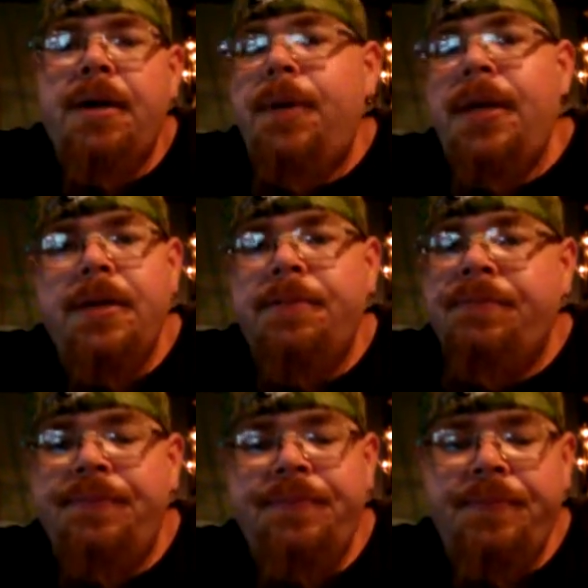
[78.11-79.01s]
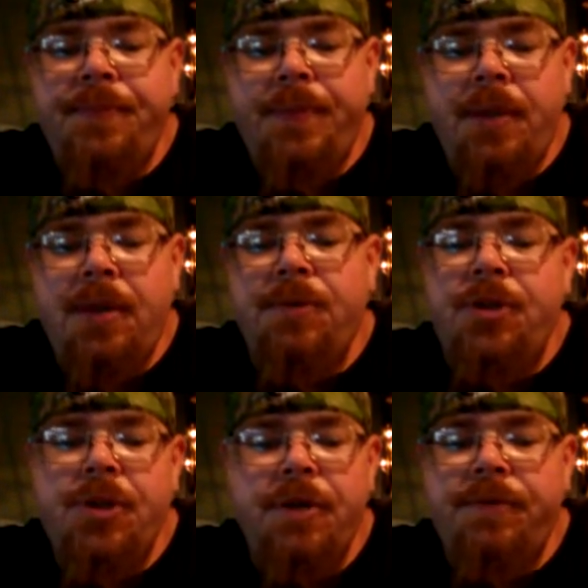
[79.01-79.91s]
I mean, I'm
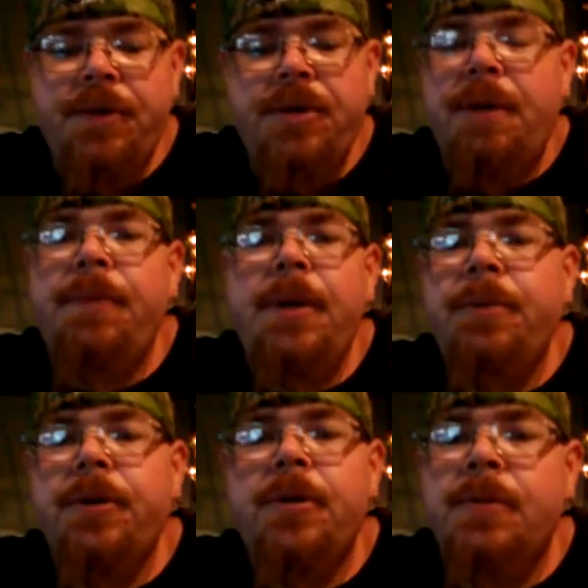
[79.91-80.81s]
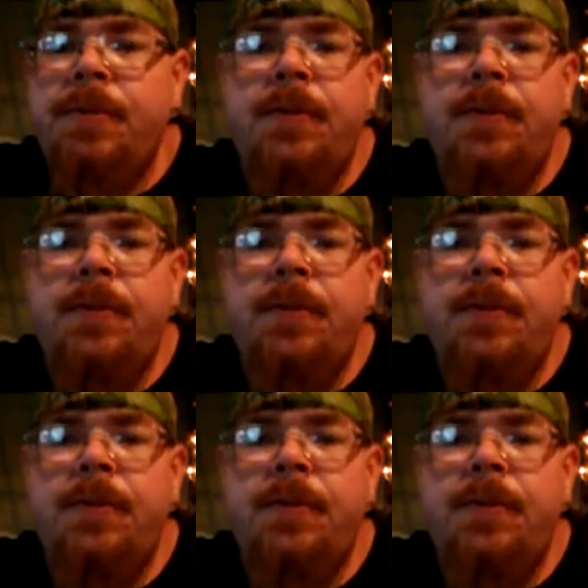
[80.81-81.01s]
sure for some people